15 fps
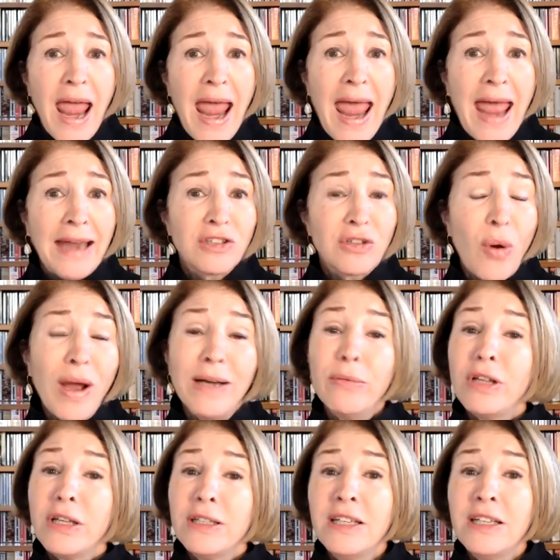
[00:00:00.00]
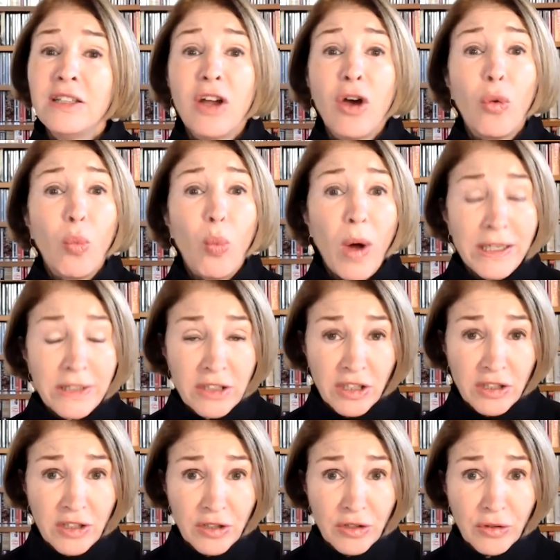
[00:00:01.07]
And so I really didn't know what to
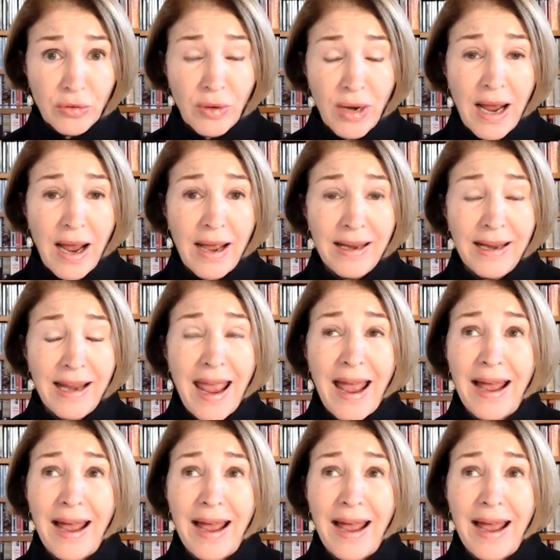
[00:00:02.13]
do. I